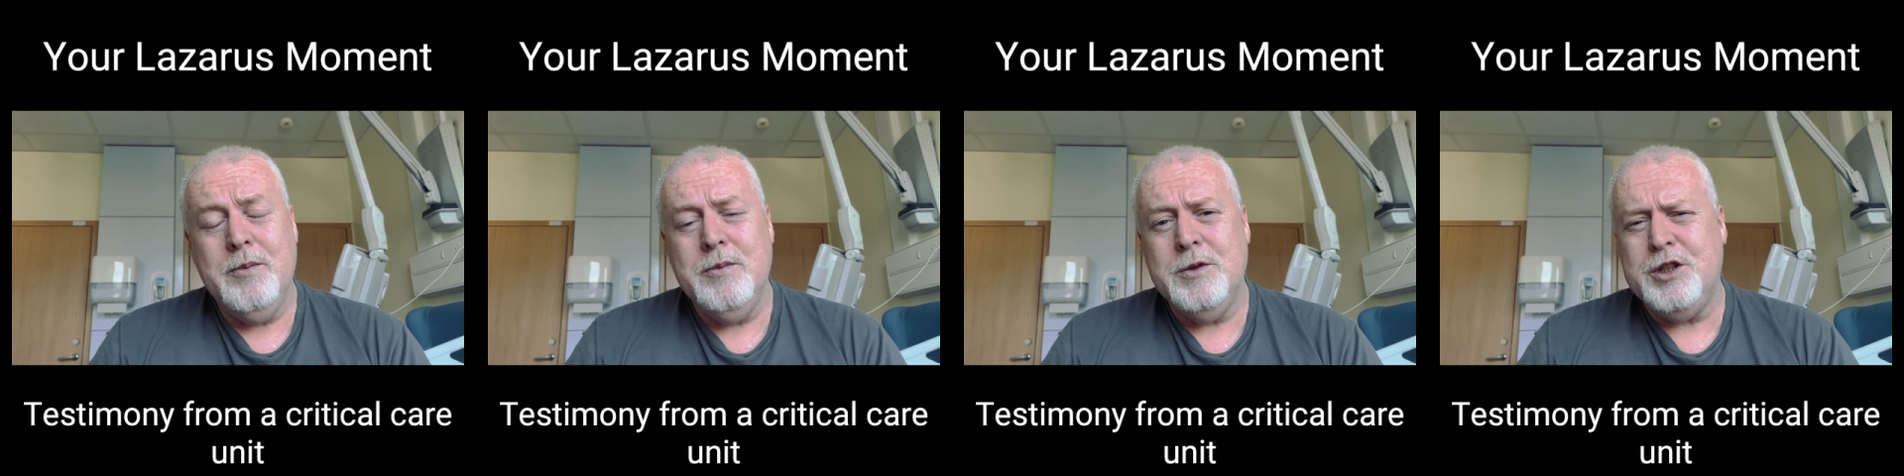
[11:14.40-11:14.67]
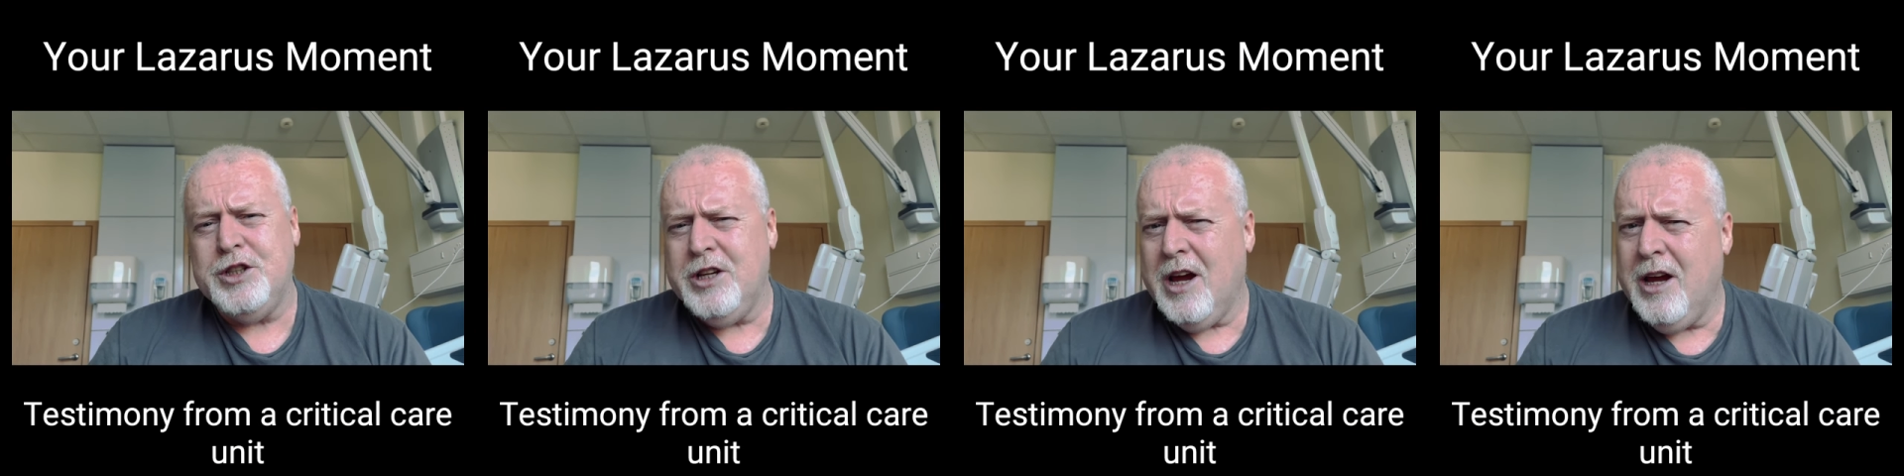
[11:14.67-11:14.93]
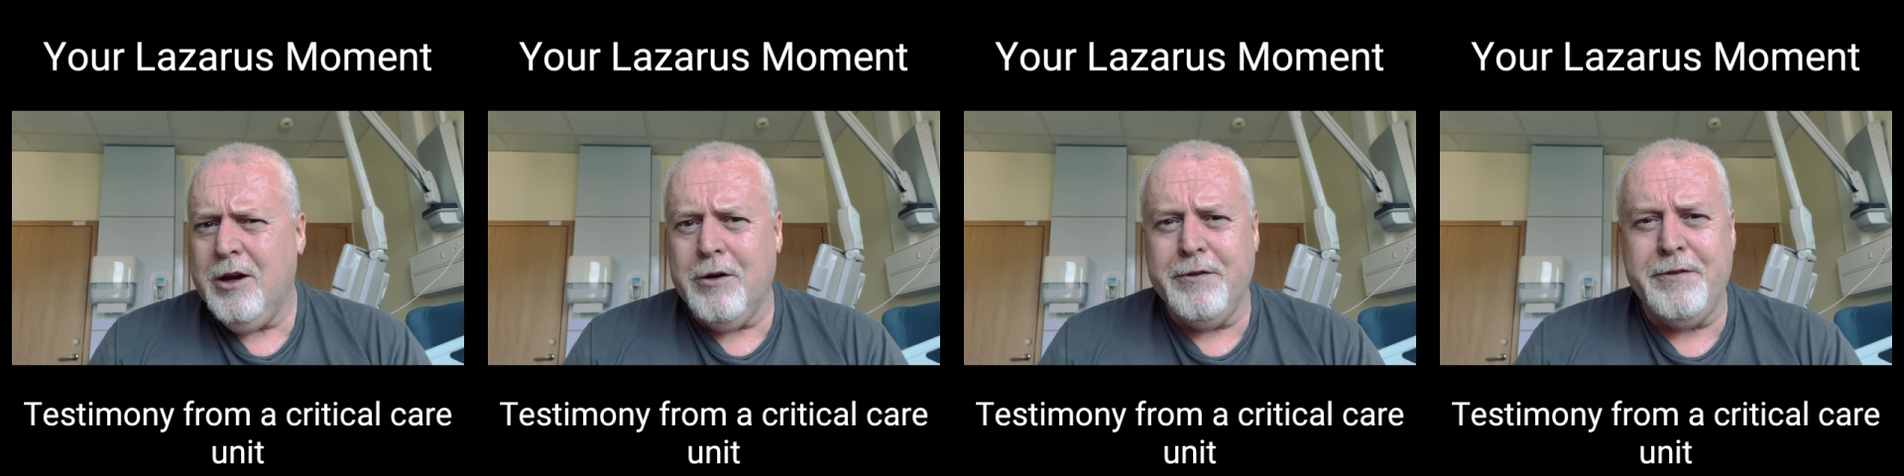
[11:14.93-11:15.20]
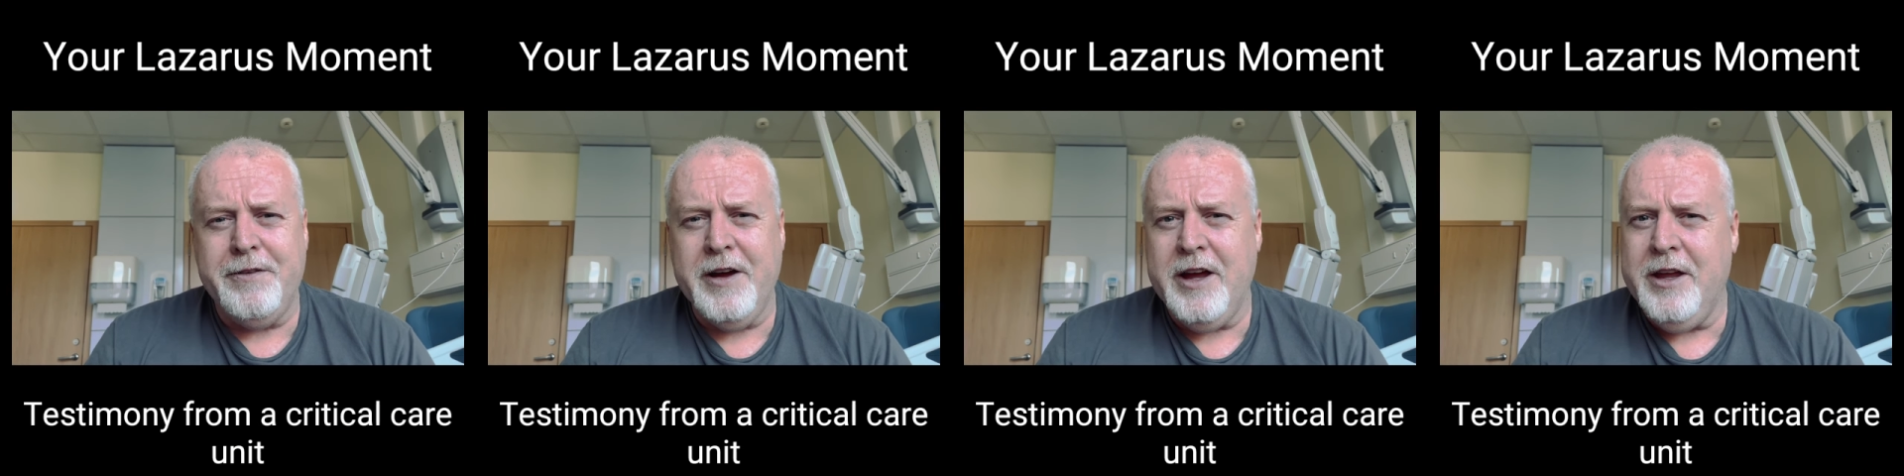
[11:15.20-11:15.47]
Share your
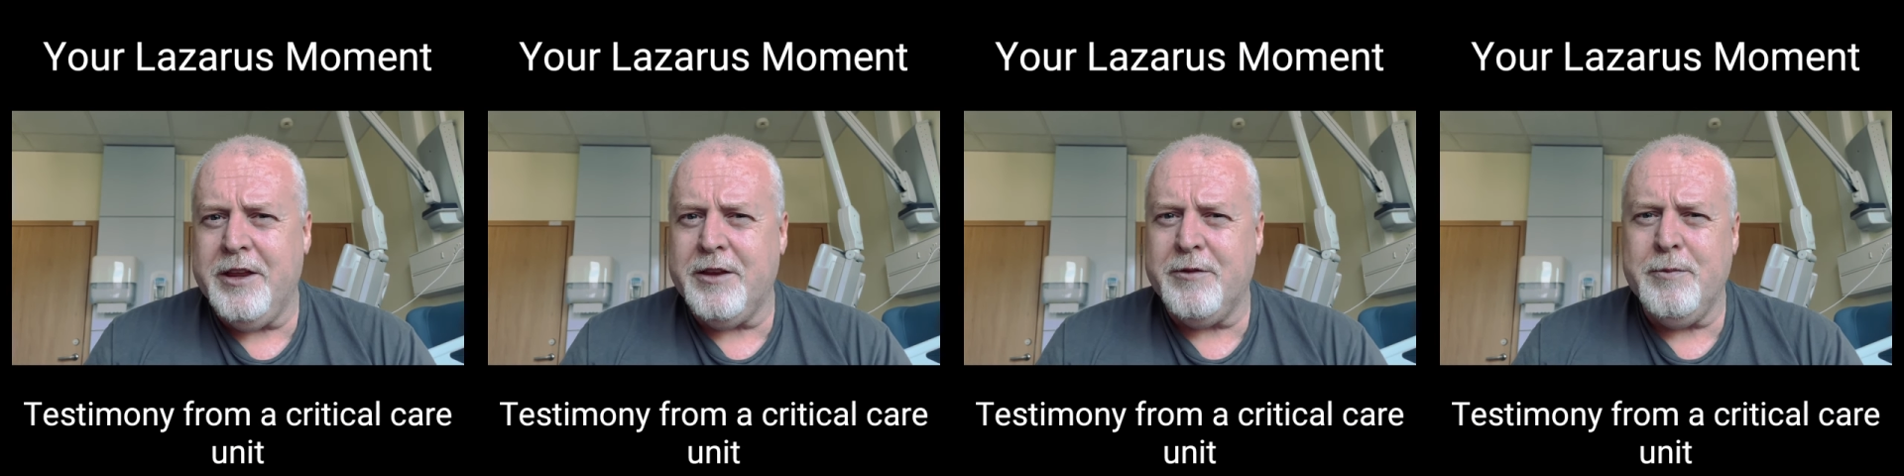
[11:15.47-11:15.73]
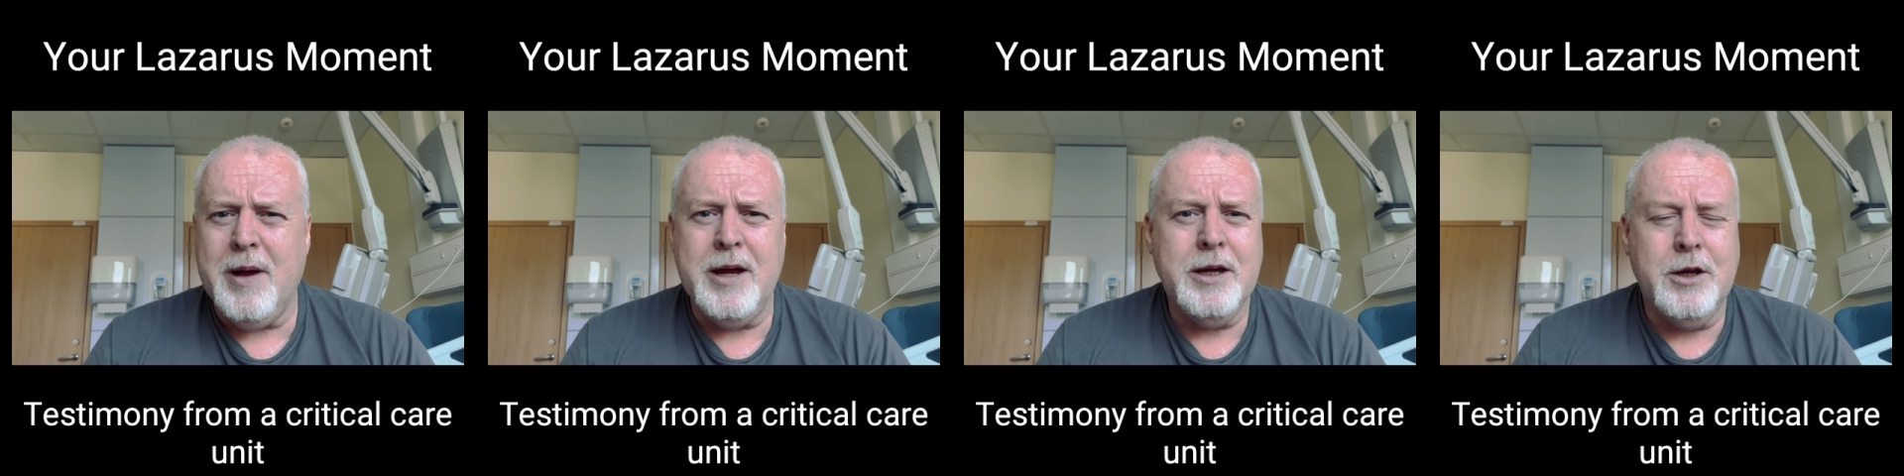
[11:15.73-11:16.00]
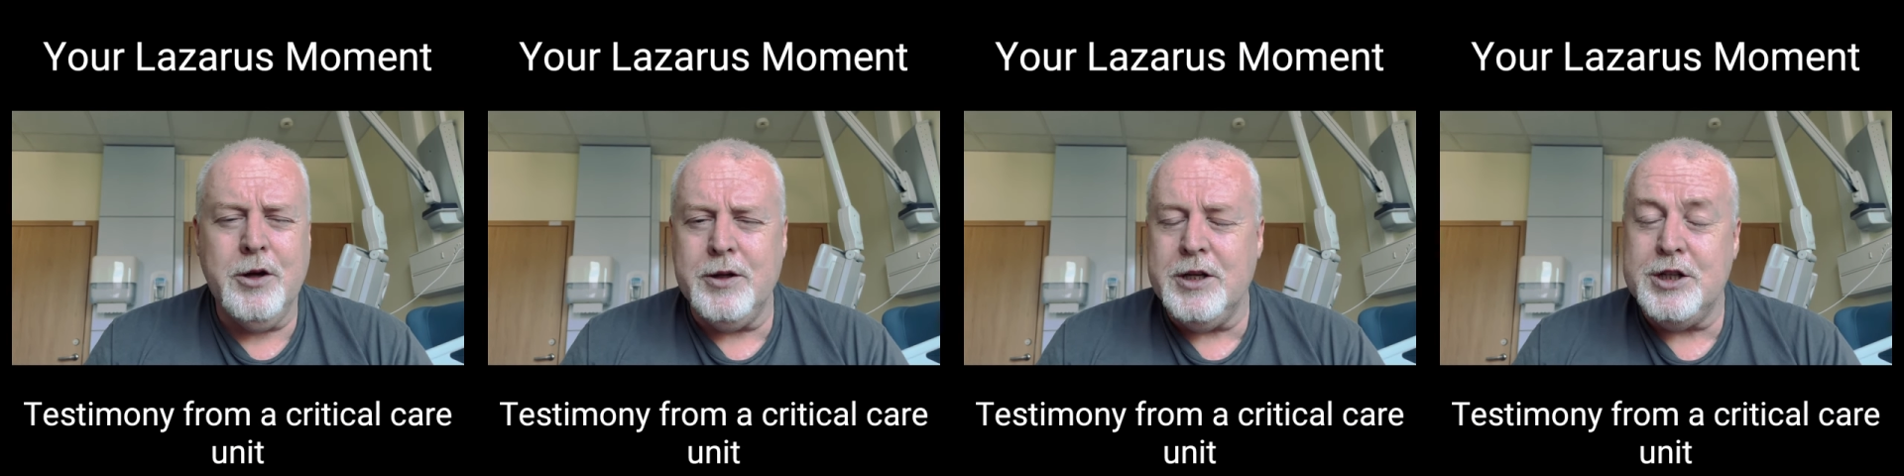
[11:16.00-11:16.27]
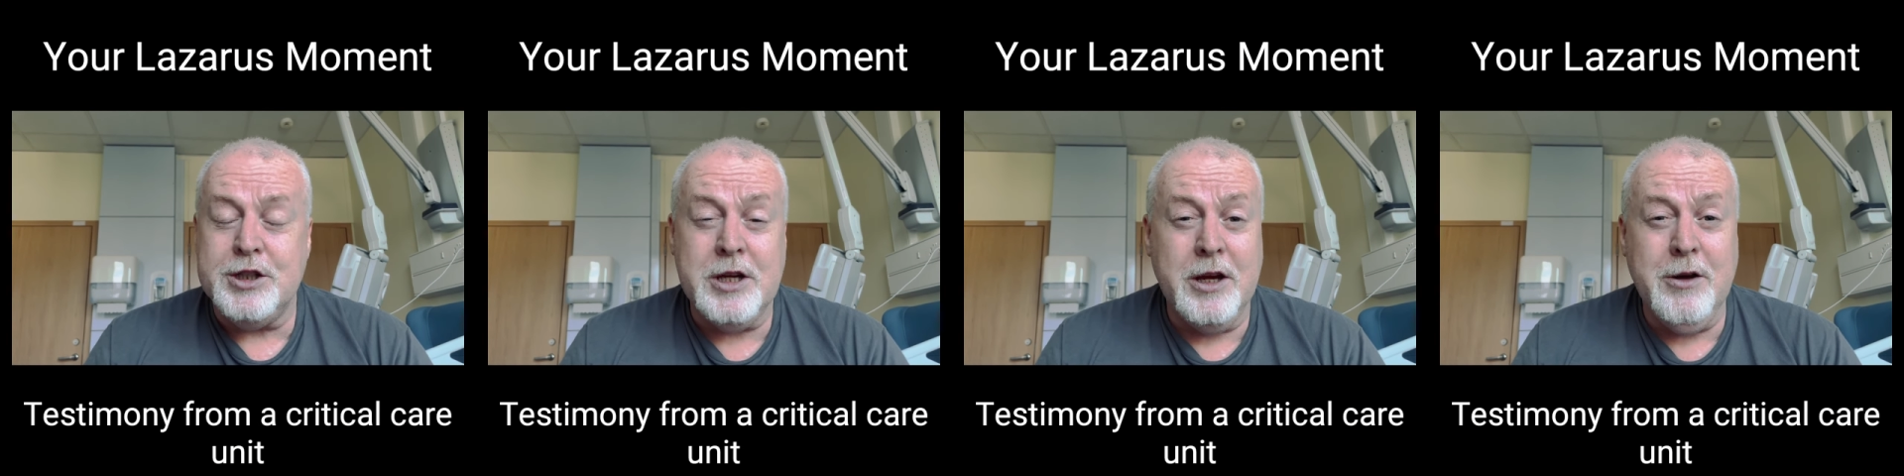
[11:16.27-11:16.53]
faith. My goodness,
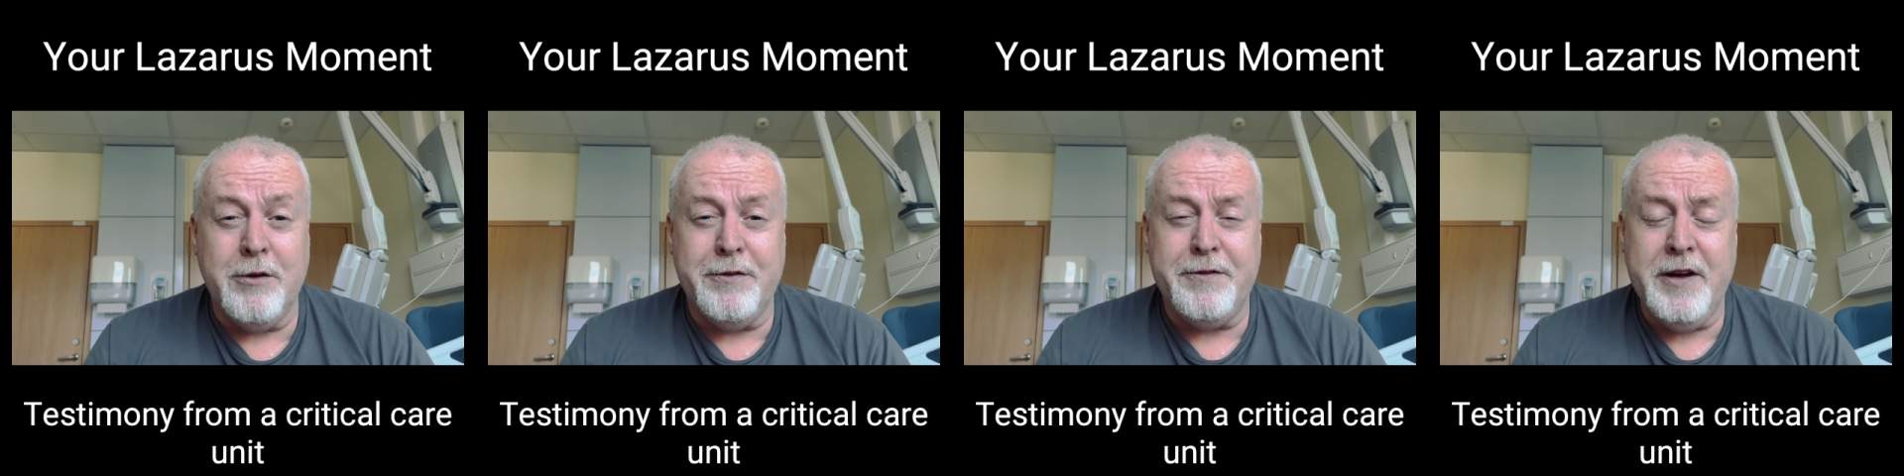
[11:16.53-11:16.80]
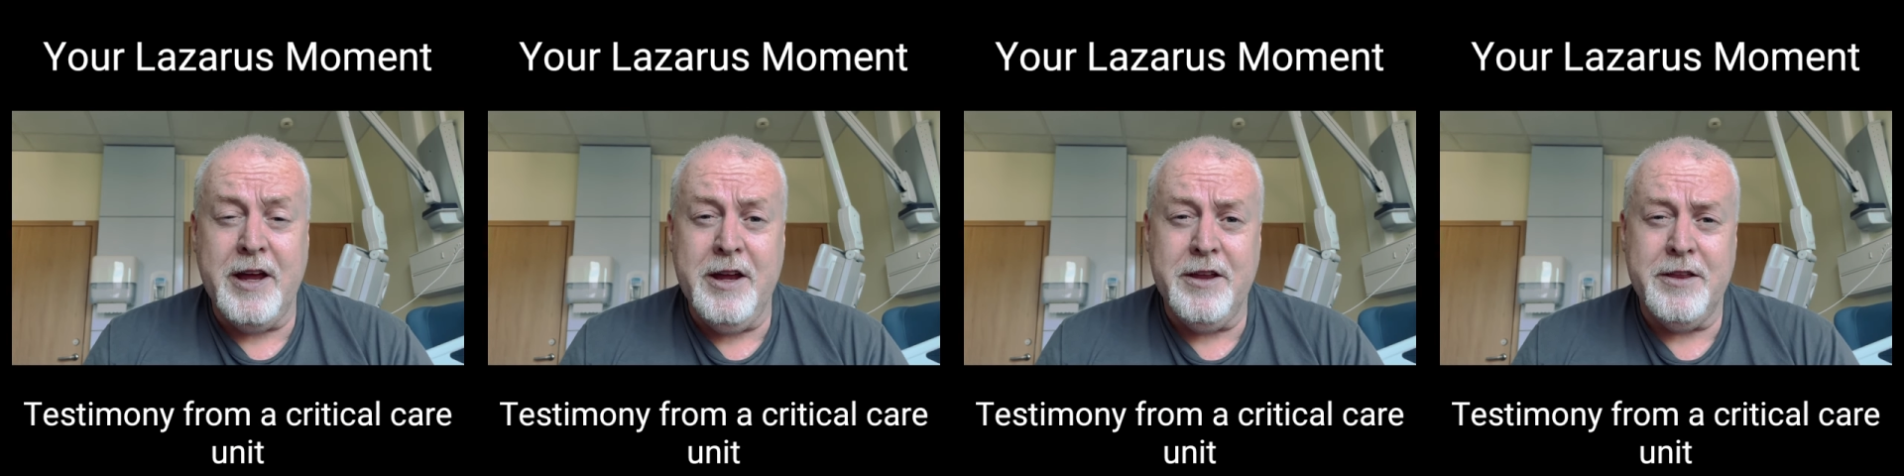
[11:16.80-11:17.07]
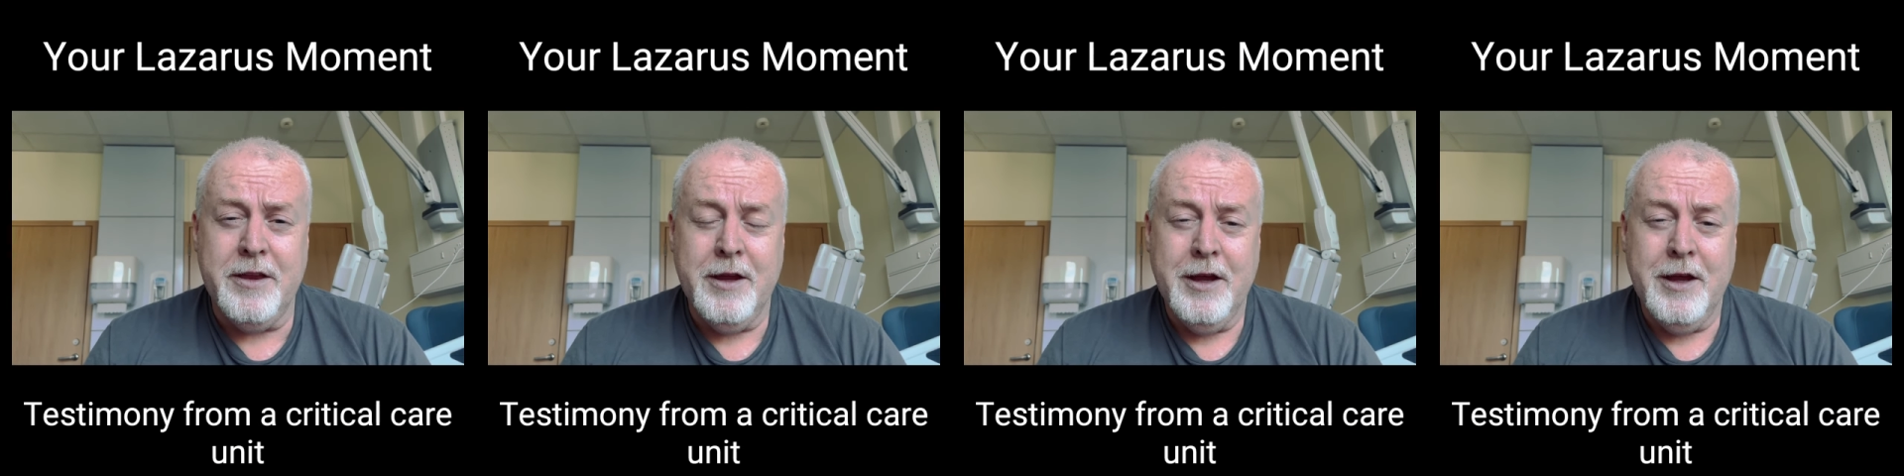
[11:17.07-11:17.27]
share your faith,